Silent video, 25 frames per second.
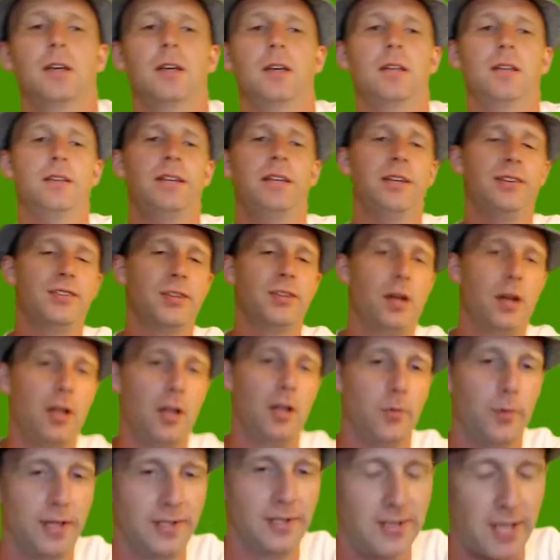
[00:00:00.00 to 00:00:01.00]
this
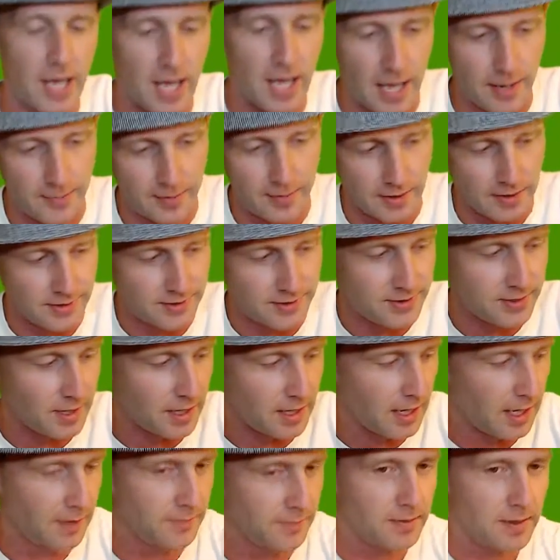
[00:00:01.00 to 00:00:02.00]
always happens.
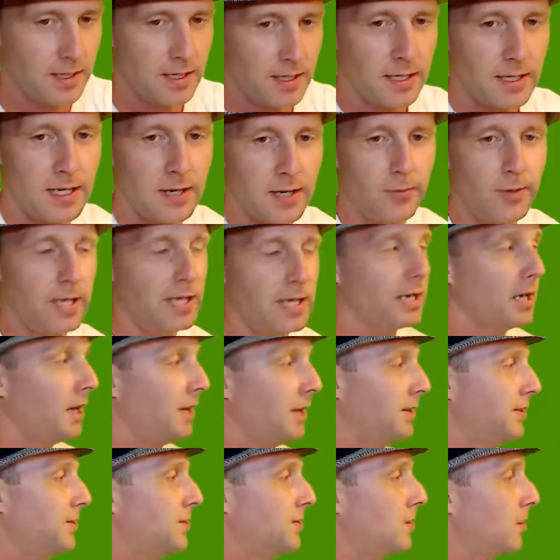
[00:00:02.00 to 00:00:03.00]
I, can we
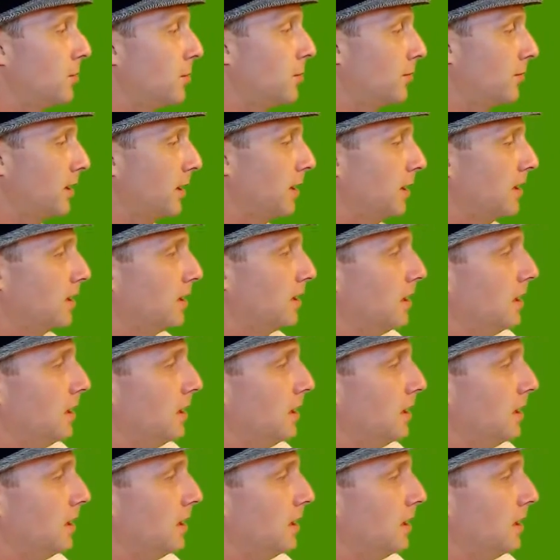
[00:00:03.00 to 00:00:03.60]
cut and start over again?